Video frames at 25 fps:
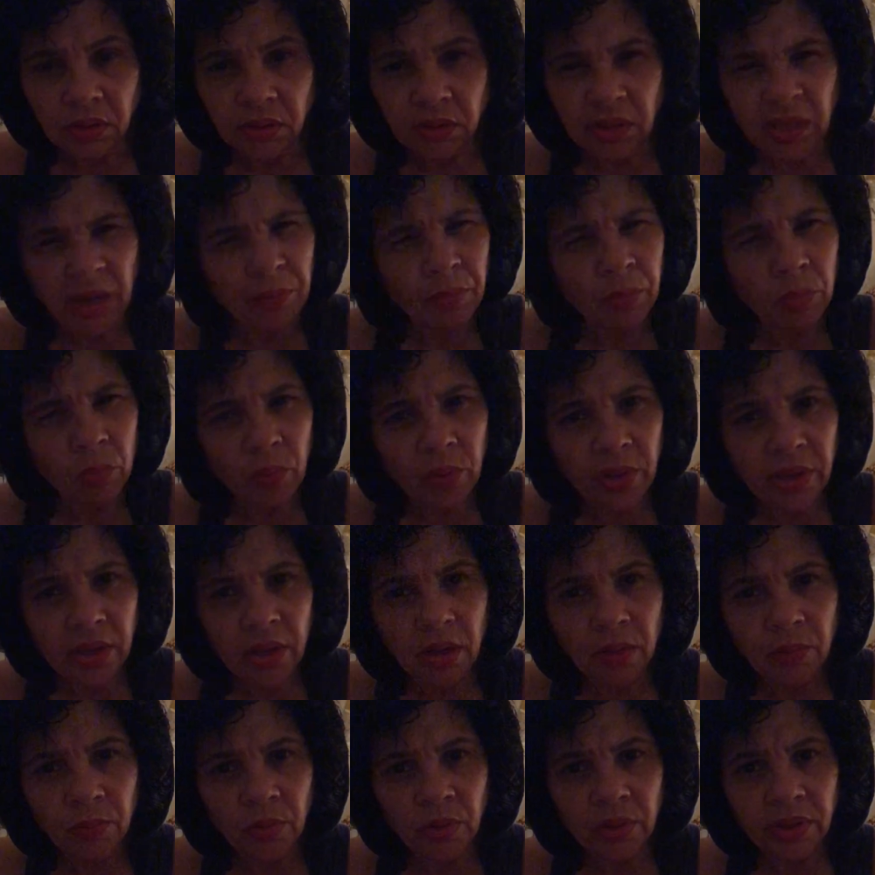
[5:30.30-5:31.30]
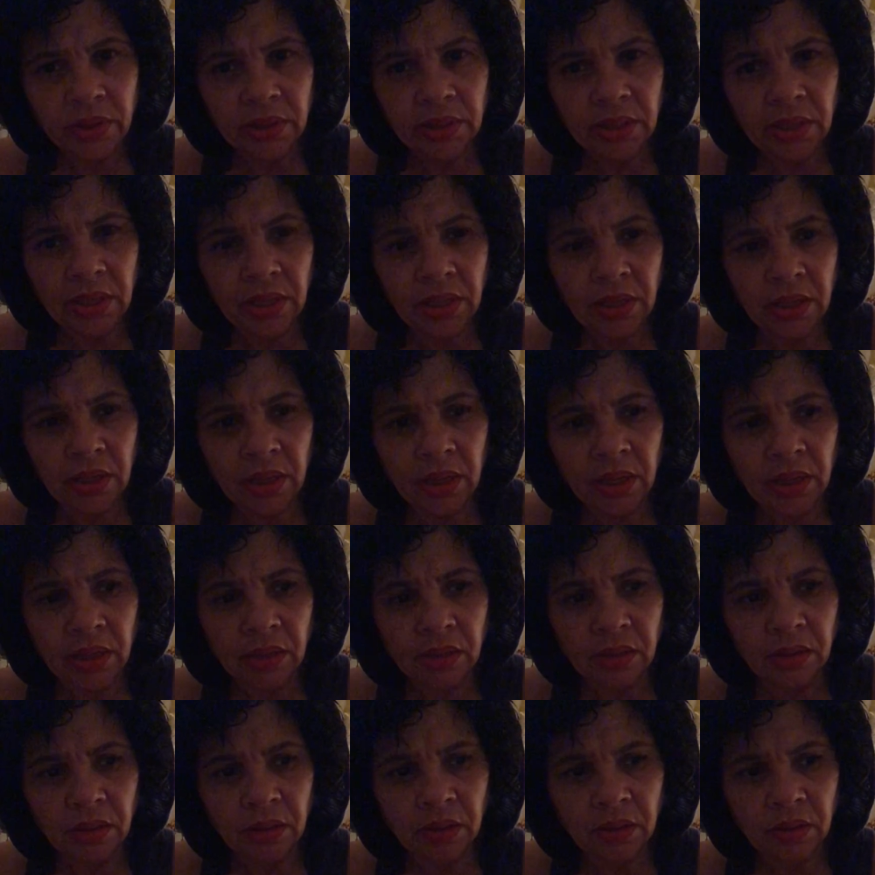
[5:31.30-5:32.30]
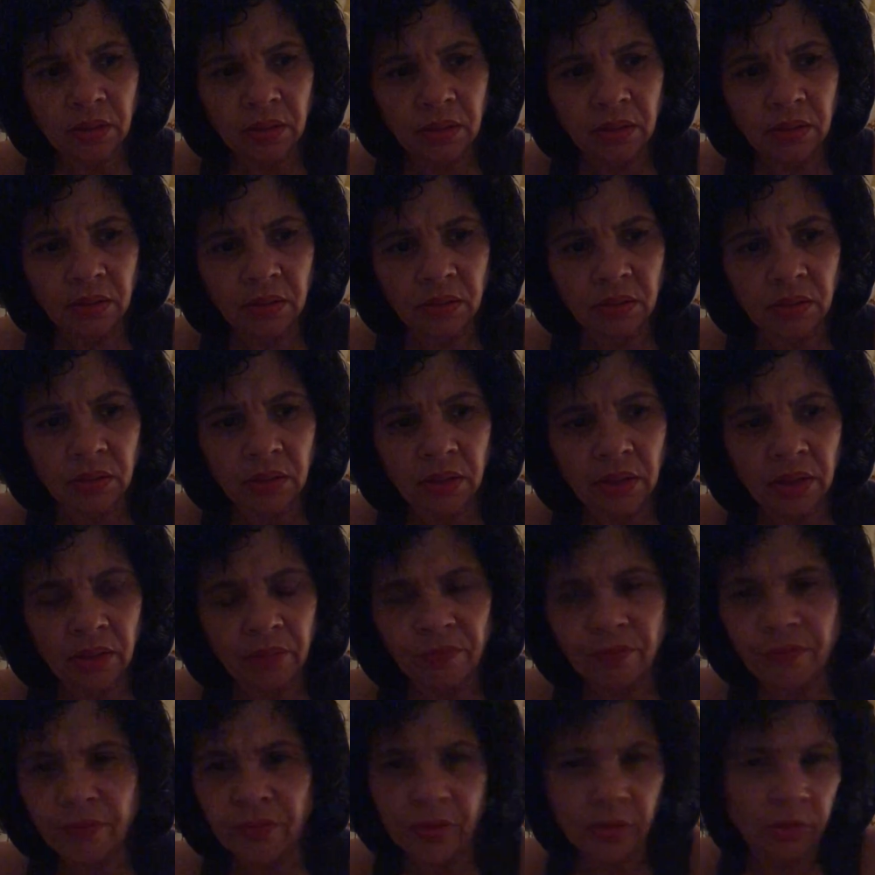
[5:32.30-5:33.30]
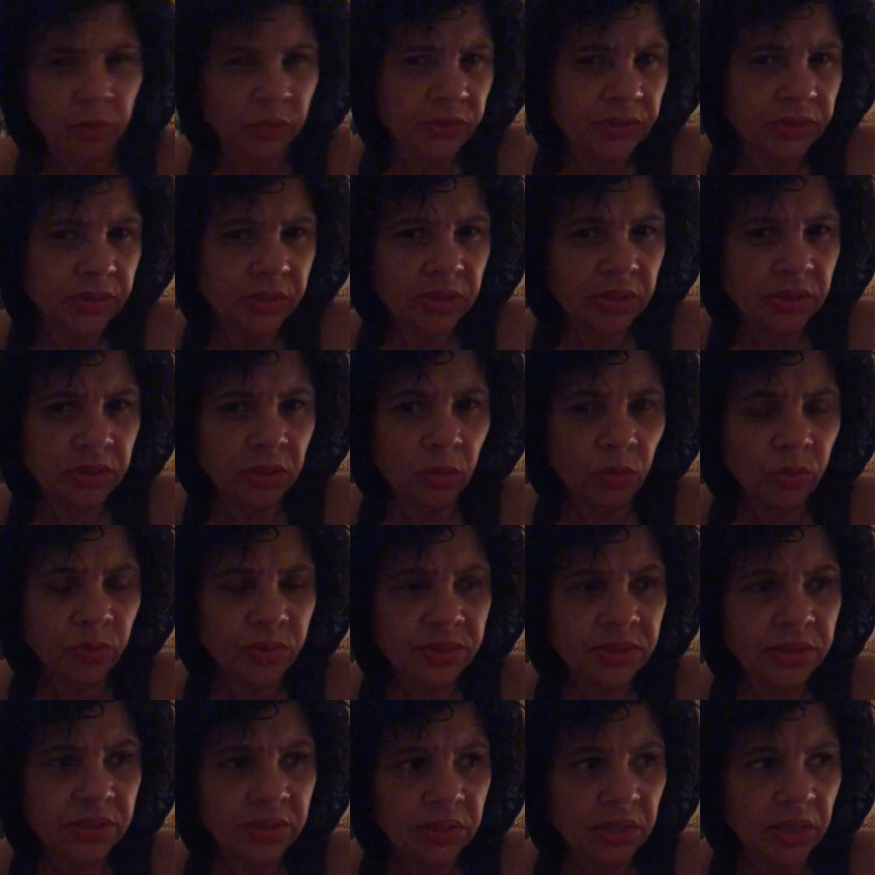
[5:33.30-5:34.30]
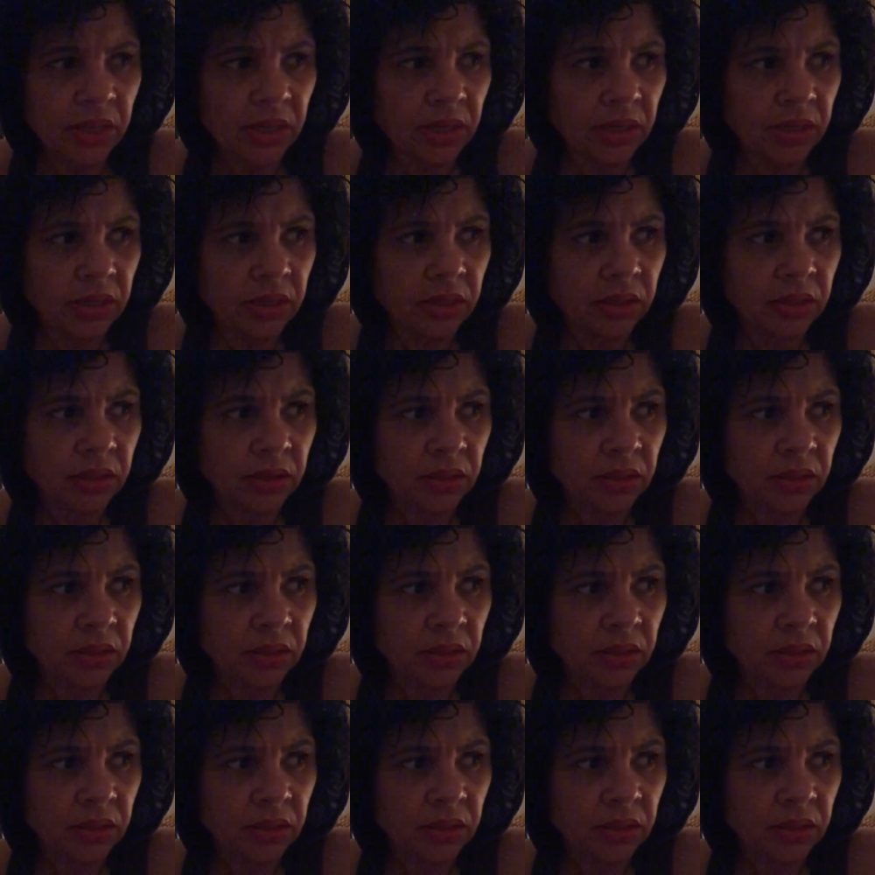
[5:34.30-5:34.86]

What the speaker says: that I would wake up one day and feel so sick.